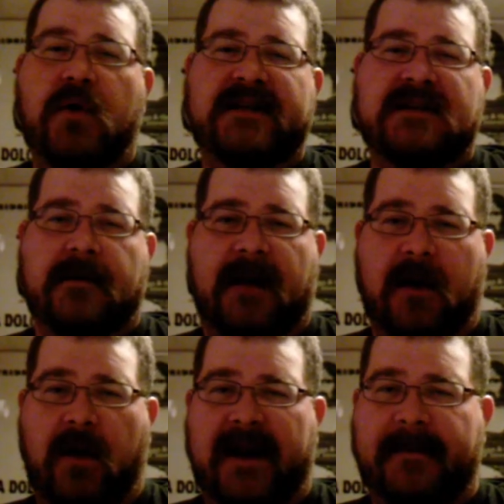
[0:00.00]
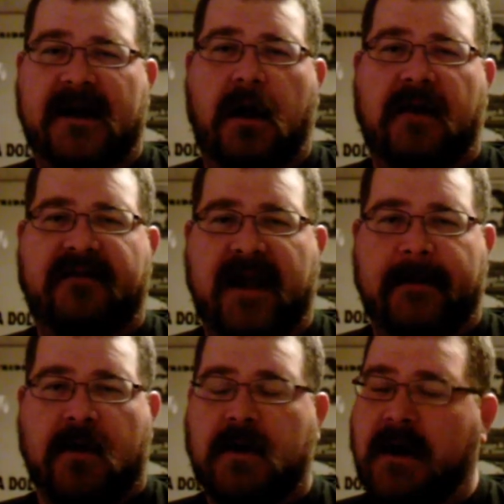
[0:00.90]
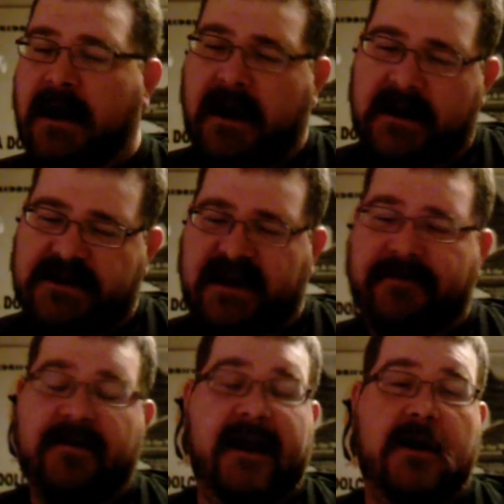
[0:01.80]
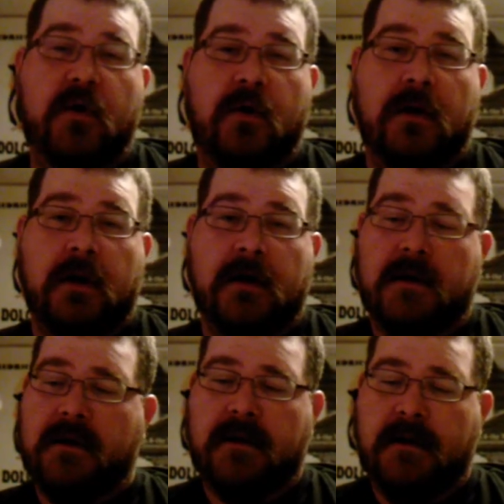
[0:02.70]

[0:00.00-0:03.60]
points under my weight and be a Hall of Famer. Jeff Francoeur,